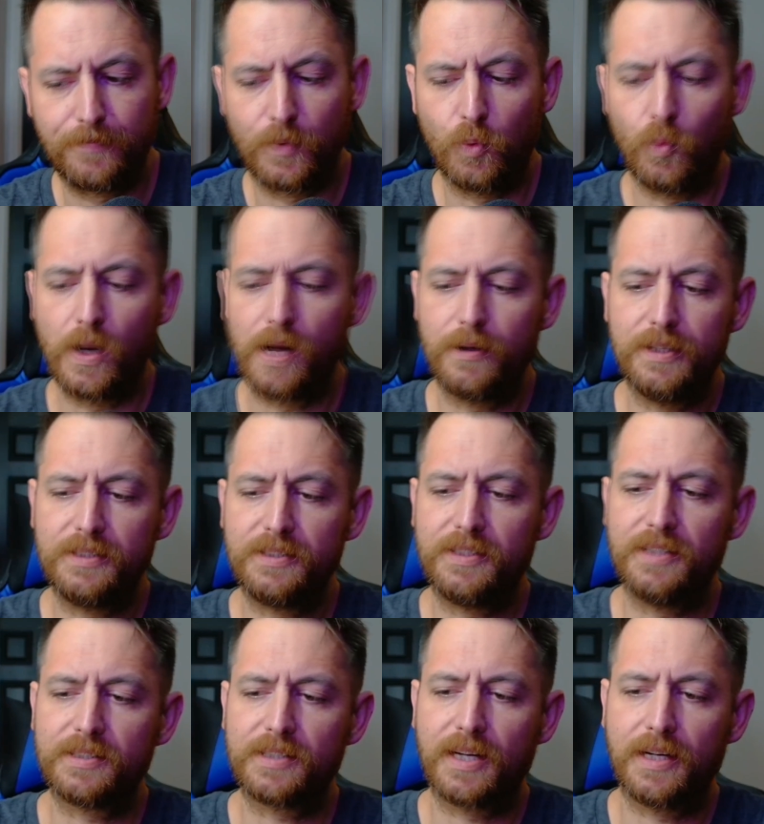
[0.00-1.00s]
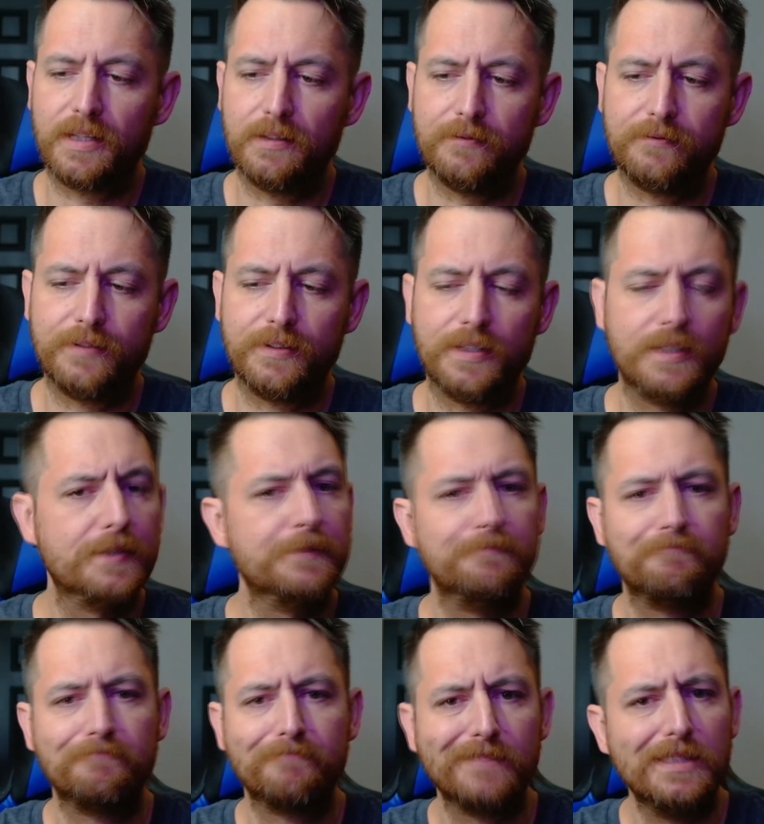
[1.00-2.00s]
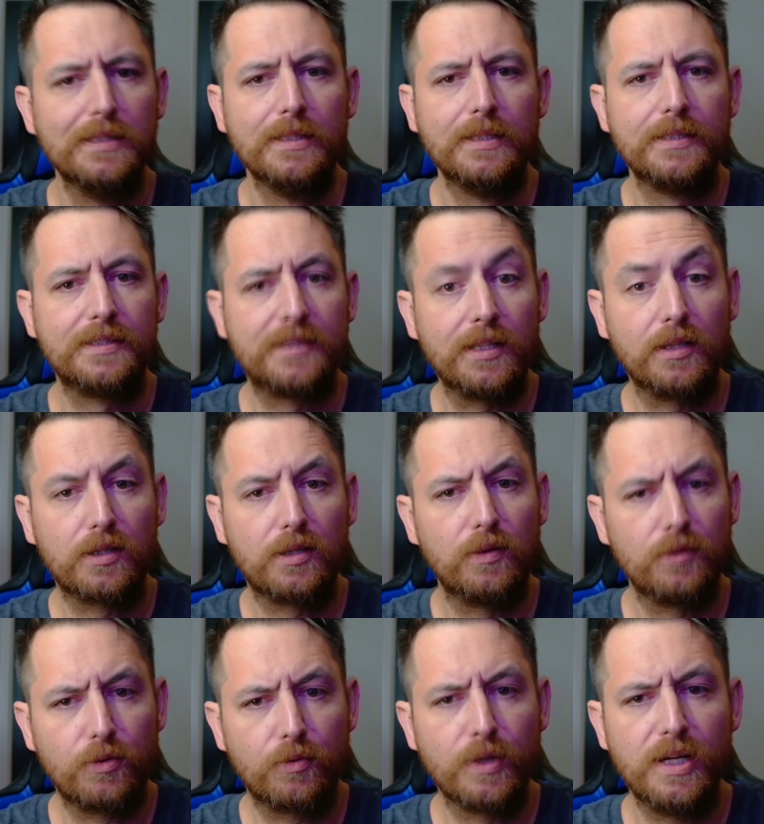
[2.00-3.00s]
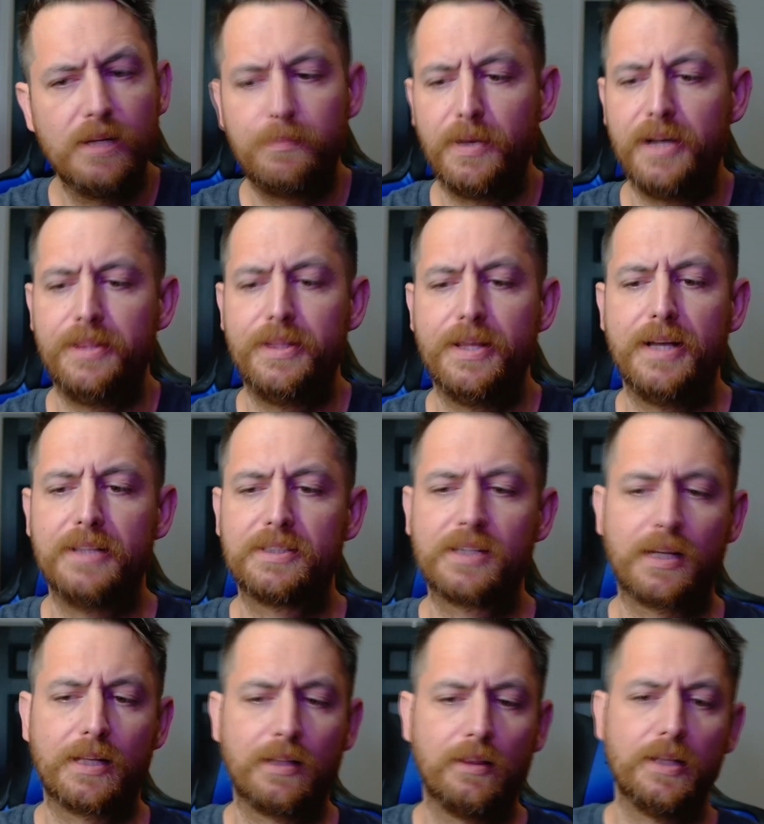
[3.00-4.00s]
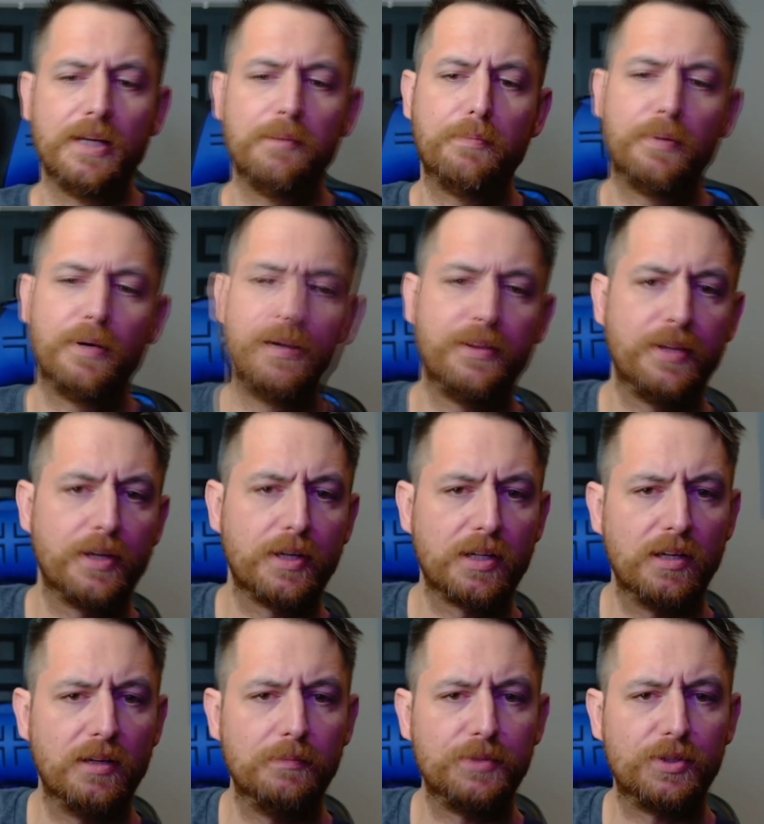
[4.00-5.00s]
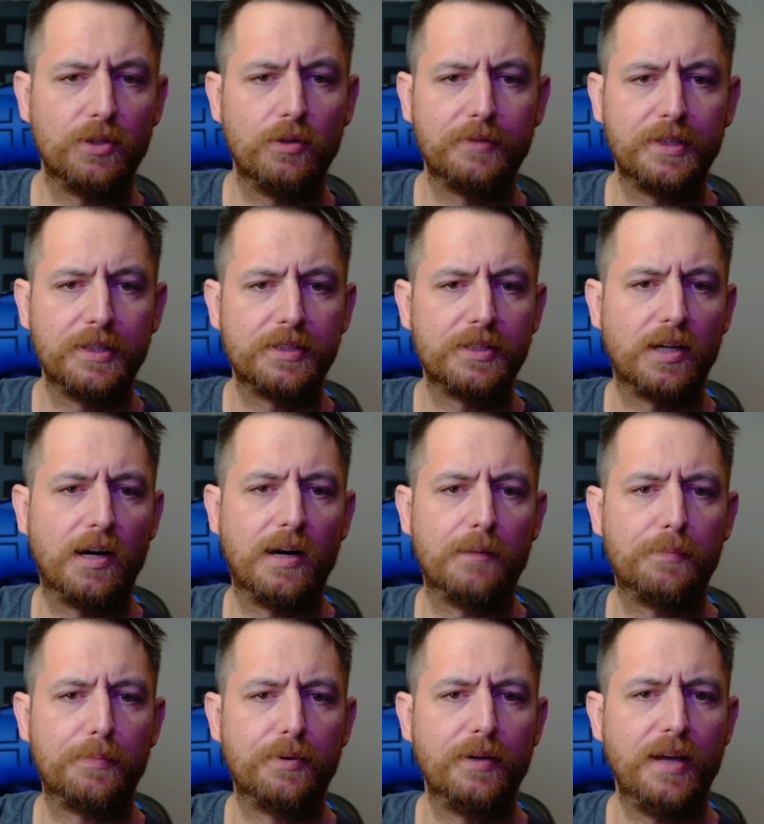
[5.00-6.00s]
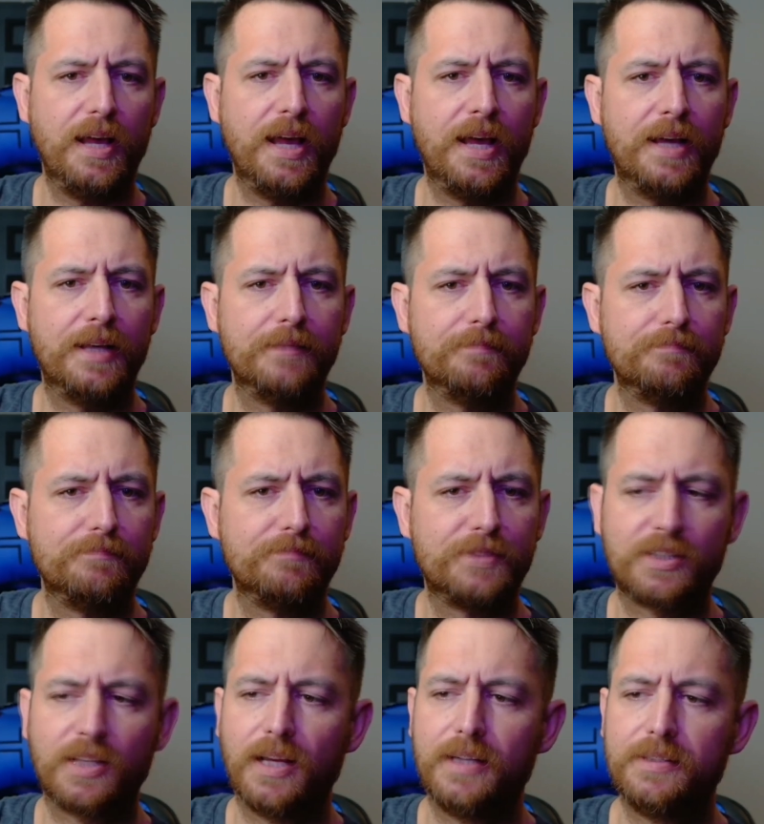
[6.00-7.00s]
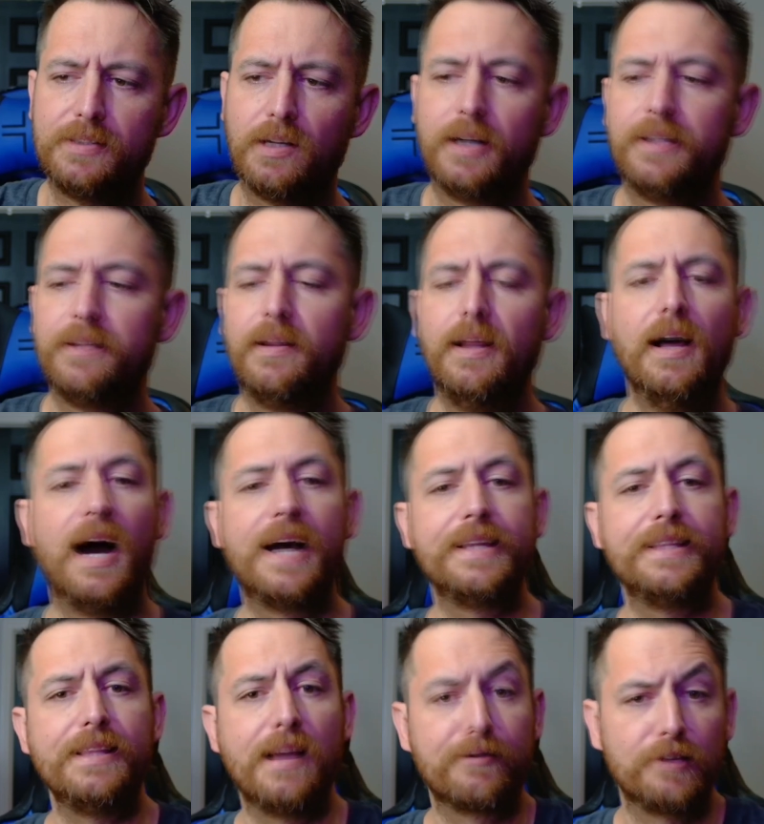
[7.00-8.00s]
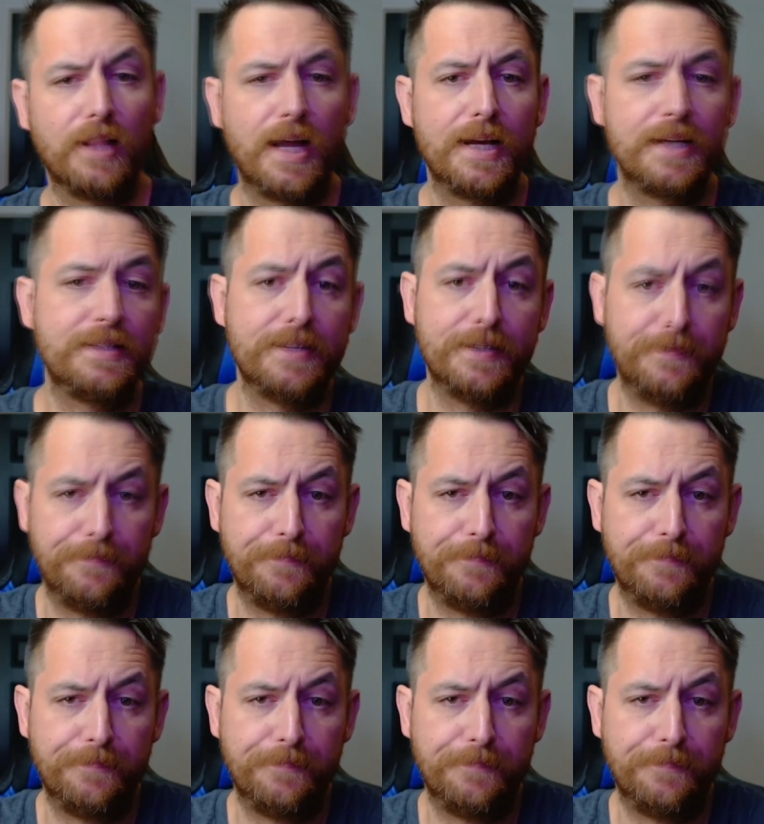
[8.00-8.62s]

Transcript: where it's this kind of silicone grip, and then it's got a lip that comes over the top and slides on. I never liked it.